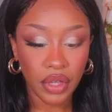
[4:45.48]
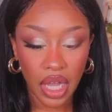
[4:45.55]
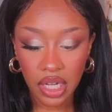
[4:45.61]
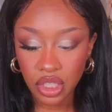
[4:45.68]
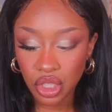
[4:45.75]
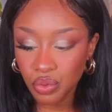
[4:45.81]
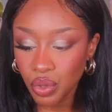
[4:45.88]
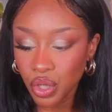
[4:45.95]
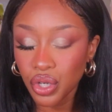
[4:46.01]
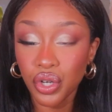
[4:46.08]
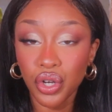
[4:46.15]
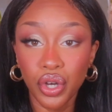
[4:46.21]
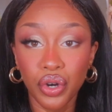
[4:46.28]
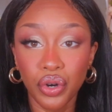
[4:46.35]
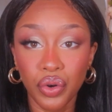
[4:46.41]
I just want to
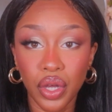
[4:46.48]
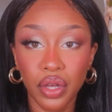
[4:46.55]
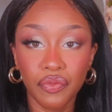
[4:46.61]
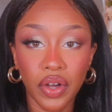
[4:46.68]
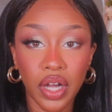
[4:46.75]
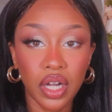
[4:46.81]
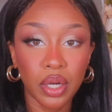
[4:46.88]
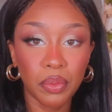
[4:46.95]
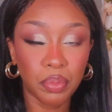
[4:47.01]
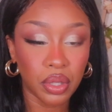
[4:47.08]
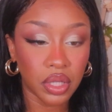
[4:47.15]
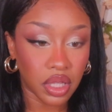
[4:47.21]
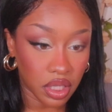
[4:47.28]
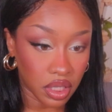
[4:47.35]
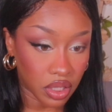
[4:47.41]
know if I could
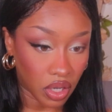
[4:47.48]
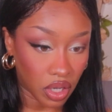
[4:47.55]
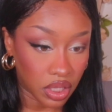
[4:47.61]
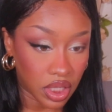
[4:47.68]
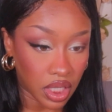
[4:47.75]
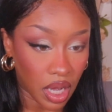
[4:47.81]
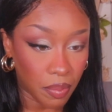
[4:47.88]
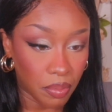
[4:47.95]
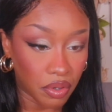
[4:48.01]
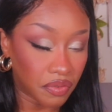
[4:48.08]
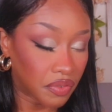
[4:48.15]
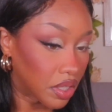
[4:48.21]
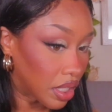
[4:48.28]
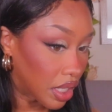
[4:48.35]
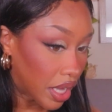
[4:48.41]
put this on top of
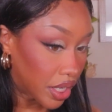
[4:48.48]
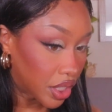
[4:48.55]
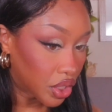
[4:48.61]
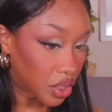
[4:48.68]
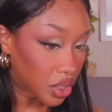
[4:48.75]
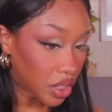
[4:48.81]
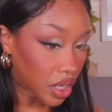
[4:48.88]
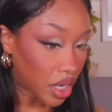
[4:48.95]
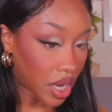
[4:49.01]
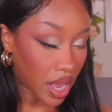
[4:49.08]
a liner